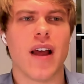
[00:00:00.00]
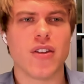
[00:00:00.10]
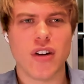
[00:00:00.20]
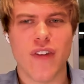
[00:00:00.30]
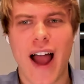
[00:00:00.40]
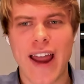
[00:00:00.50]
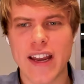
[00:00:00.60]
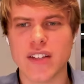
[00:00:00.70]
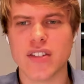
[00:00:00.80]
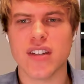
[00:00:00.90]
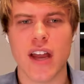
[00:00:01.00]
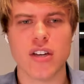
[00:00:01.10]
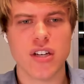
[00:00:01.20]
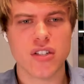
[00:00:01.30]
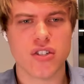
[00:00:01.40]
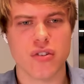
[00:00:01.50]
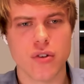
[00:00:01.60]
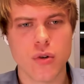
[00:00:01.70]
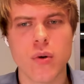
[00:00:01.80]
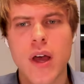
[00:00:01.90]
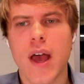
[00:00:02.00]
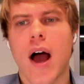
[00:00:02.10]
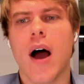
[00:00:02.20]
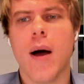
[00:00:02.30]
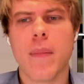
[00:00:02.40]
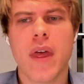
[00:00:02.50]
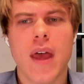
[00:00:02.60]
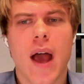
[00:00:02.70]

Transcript: sort of hiding its intentions through um,